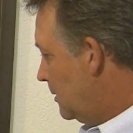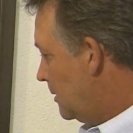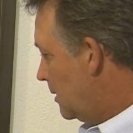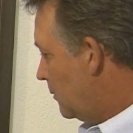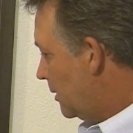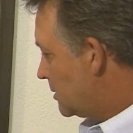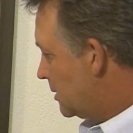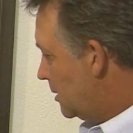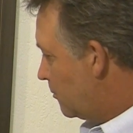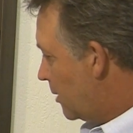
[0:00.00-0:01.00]
and we can
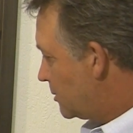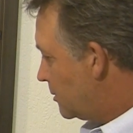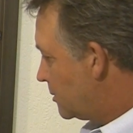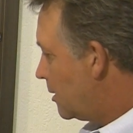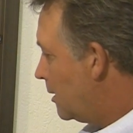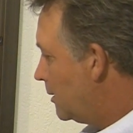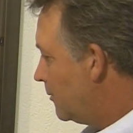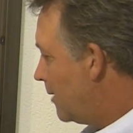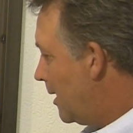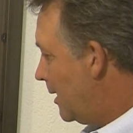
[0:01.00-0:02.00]
see the pressure starting
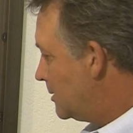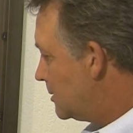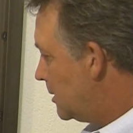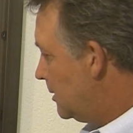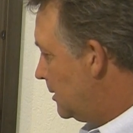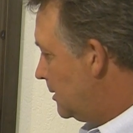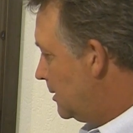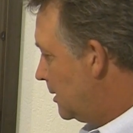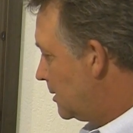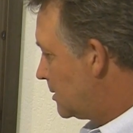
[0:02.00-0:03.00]
to rise.
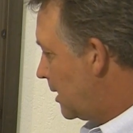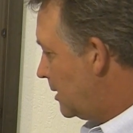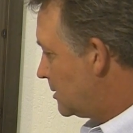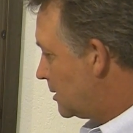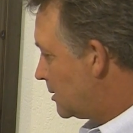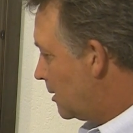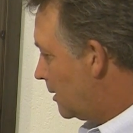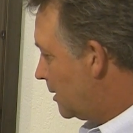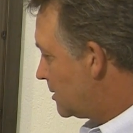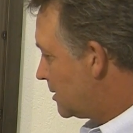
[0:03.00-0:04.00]
In this case, the
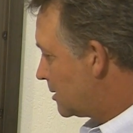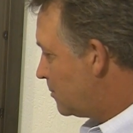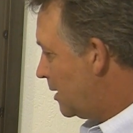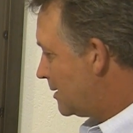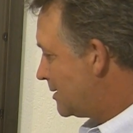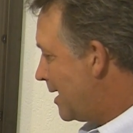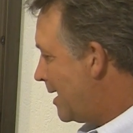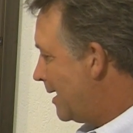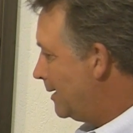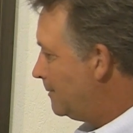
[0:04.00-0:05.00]
target is 6
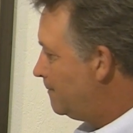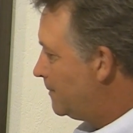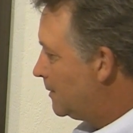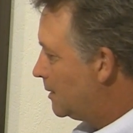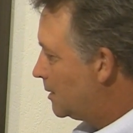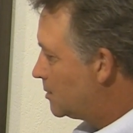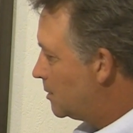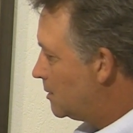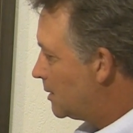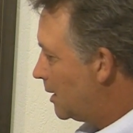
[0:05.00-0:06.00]
psi. It
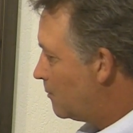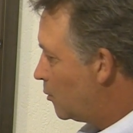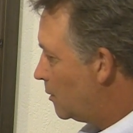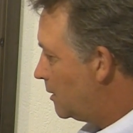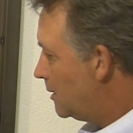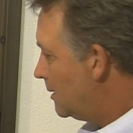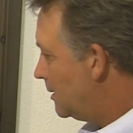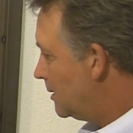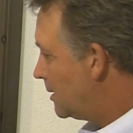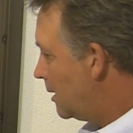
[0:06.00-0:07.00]
shouldn't take more
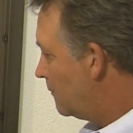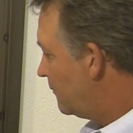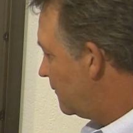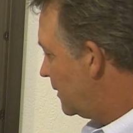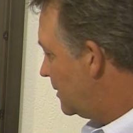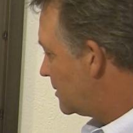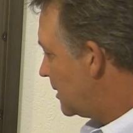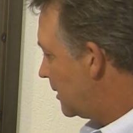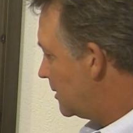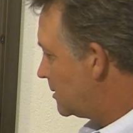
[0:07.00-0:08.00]
than 10 or 15
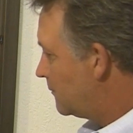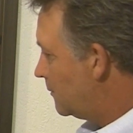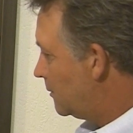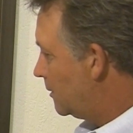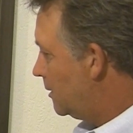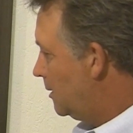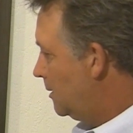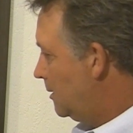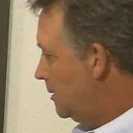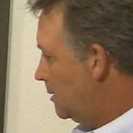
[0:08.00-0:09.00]
seconds for
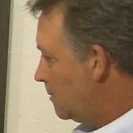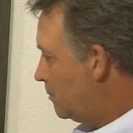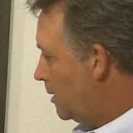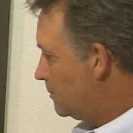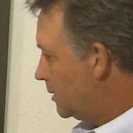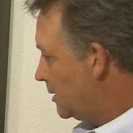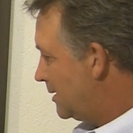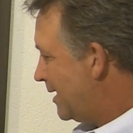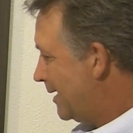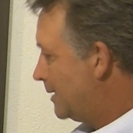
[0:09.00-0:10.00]
the pump to
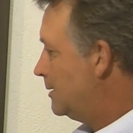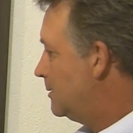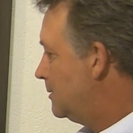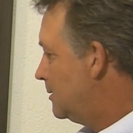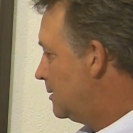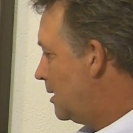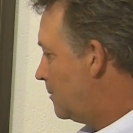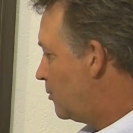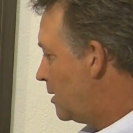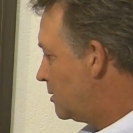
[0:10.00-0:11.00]
detect
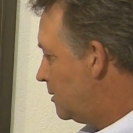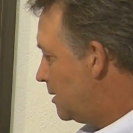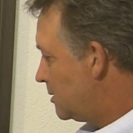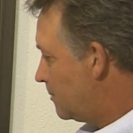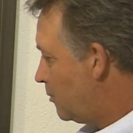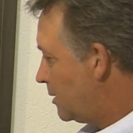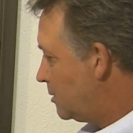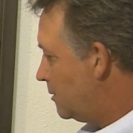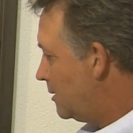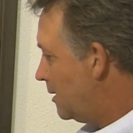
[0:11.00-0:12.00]
that pressure, as the
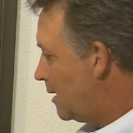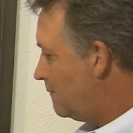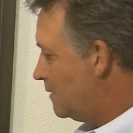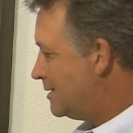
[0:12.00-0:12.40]
pressure in the IV